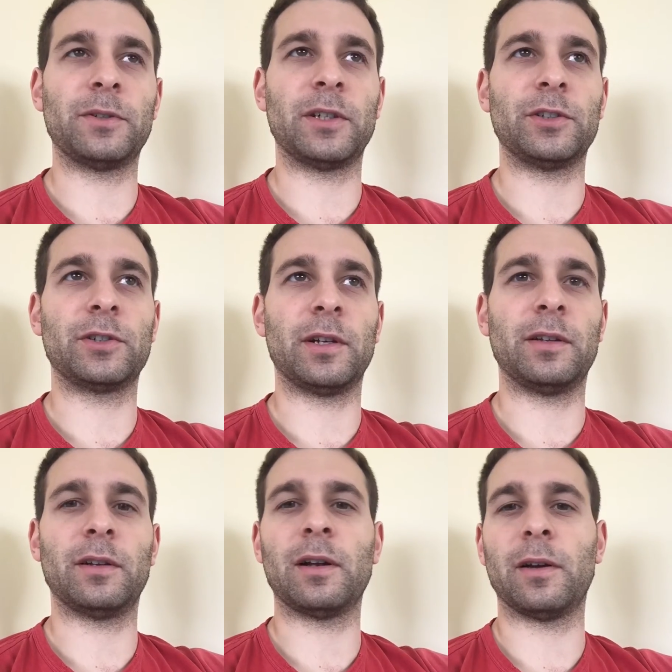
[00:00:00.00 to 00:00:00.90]
potentially
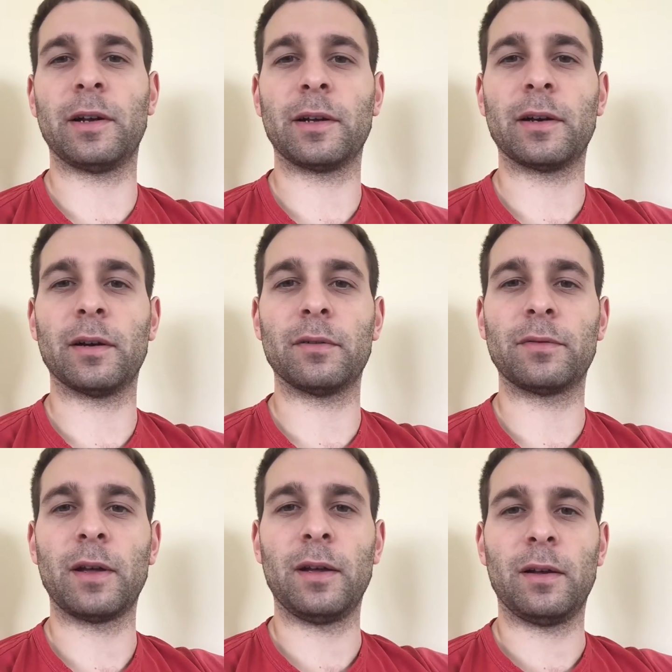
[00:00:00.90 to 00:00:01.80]
the learning
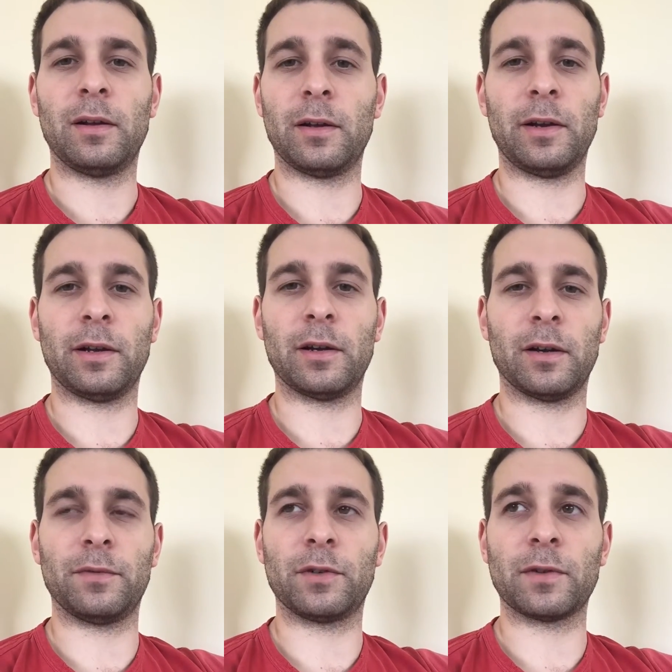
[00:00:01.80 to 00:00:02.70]
curve. The learning
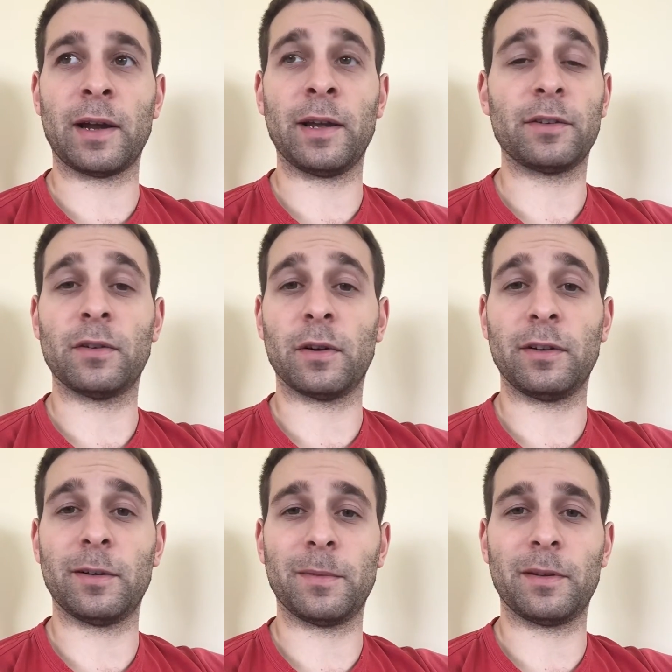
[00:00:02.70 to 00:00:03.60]
curve's great, it's not
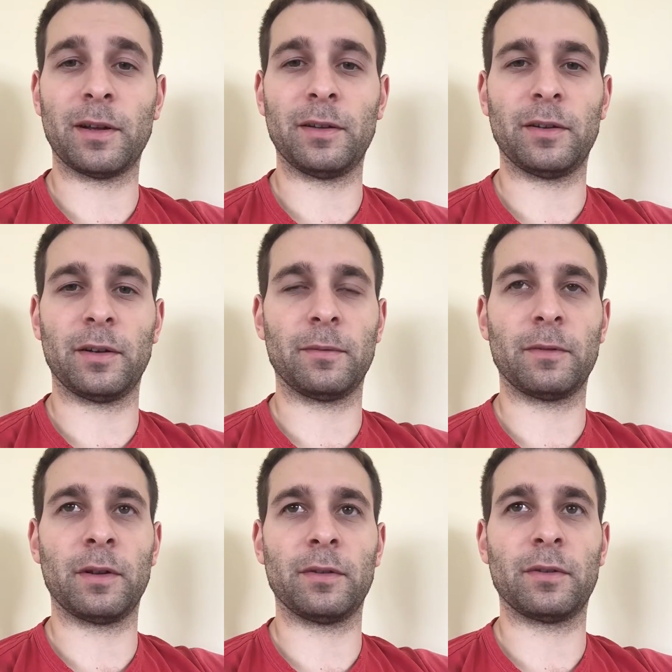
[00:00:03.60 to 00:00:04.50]

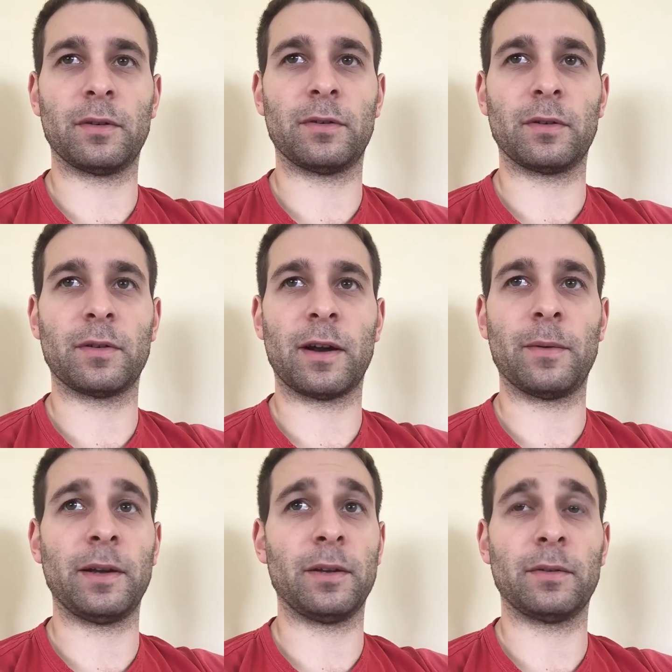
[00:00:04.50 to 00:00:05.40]
intimidating, it's a
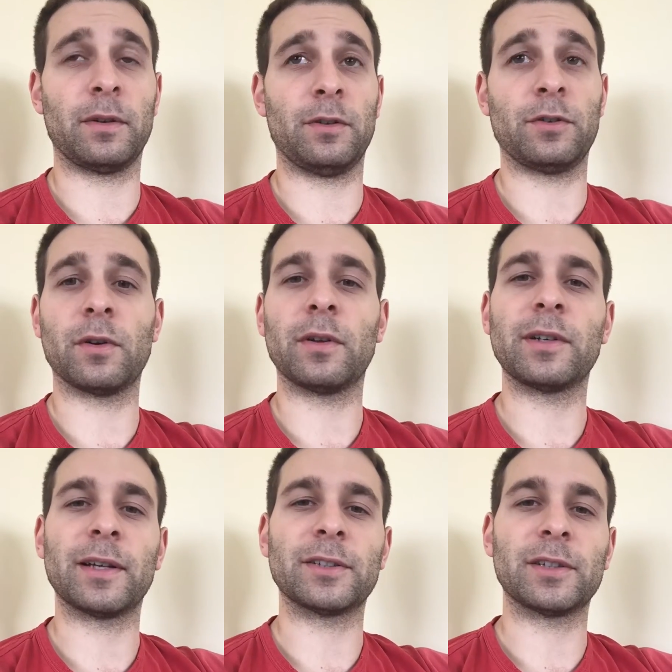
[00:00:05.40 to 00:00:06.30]
great way, you just got
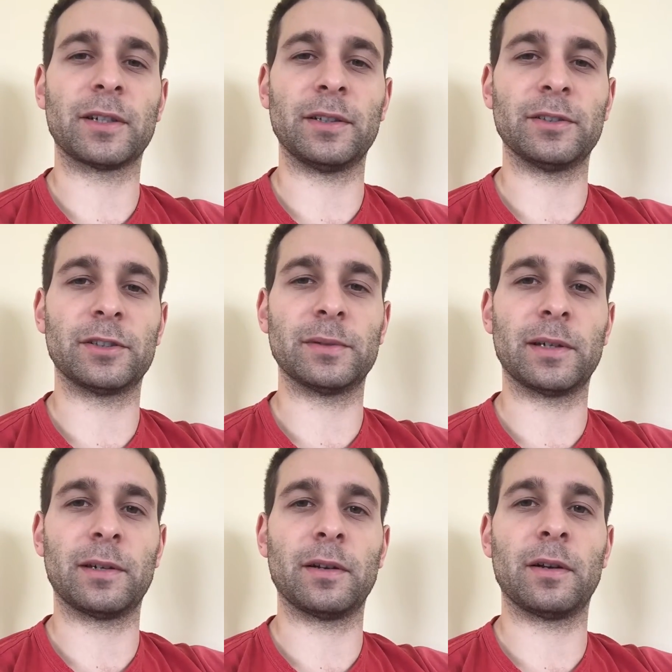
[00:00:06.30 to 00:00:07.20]
to get stuck into
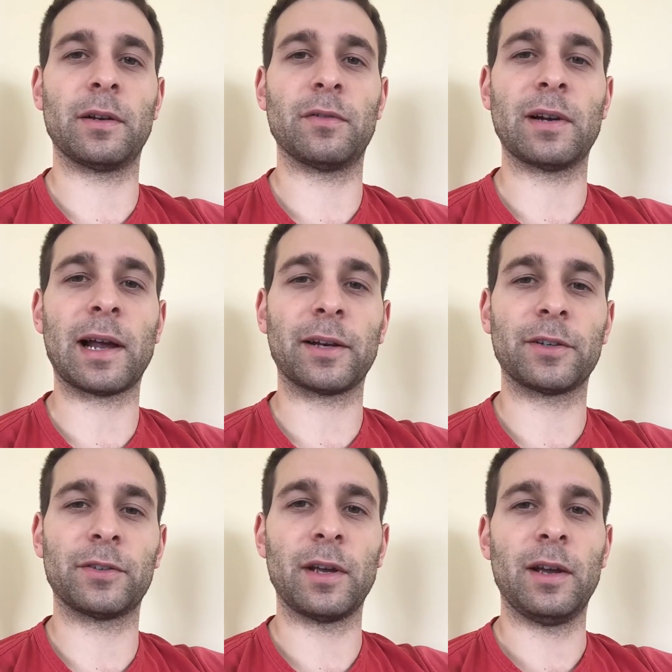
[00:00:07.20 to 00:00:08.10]
it and
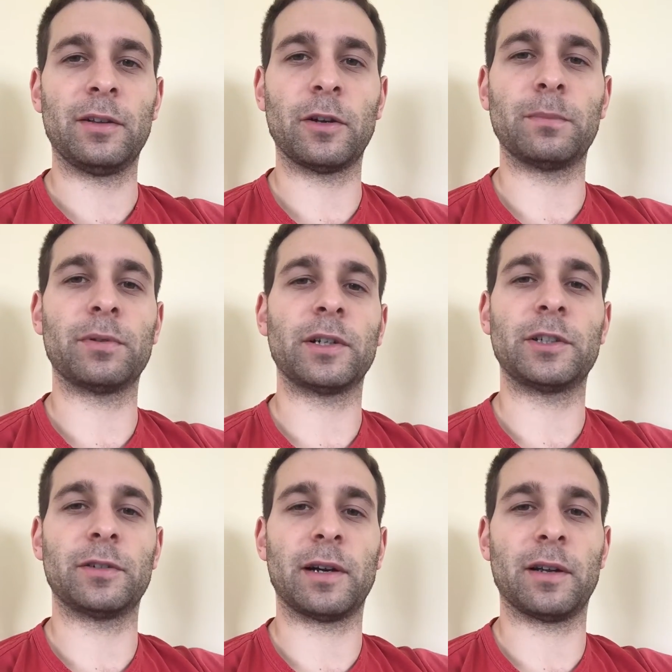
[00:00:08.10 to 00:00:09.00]
relax. Don't
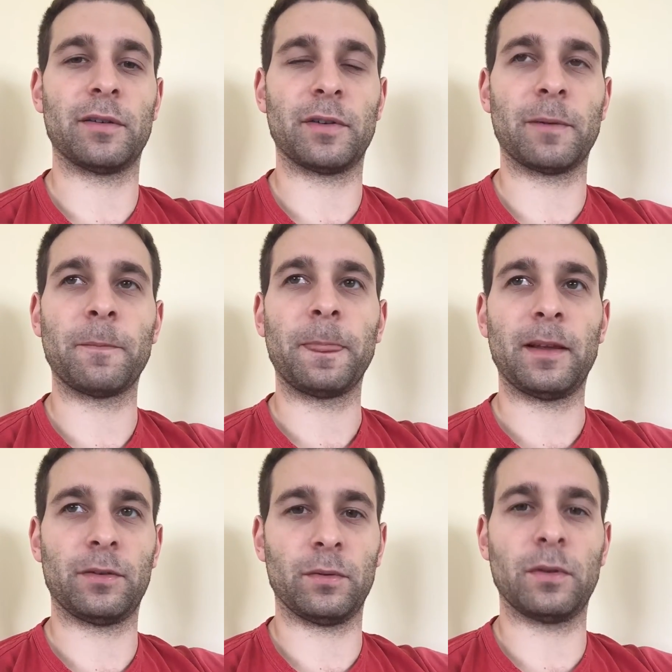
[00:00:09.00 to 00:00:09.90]
pressure any of it,
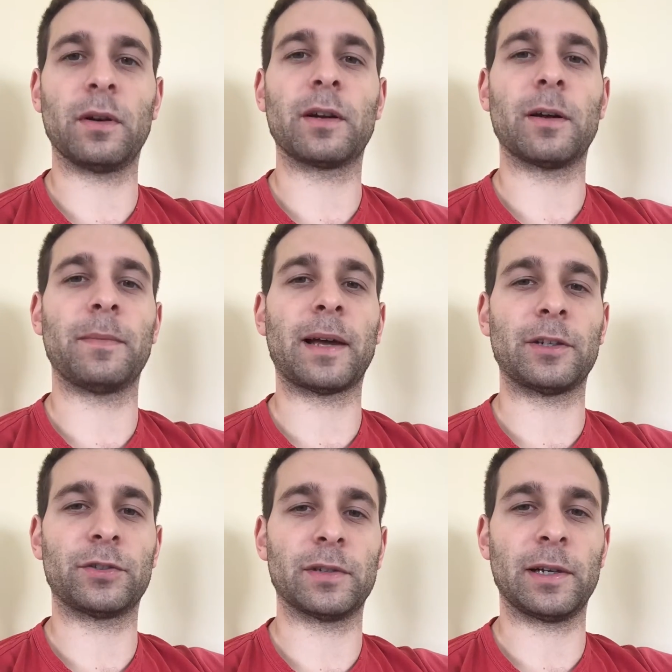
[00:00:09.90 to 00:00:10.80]
it's all got to come
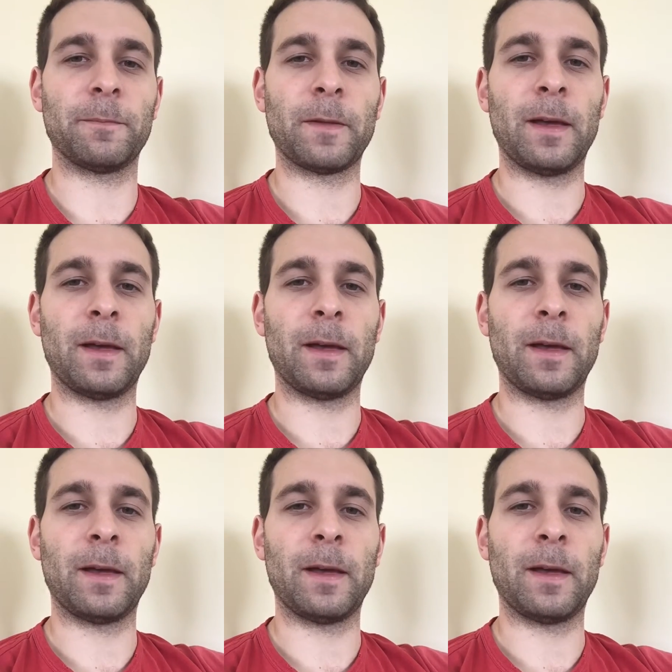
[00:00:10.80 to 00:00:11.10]
naturally.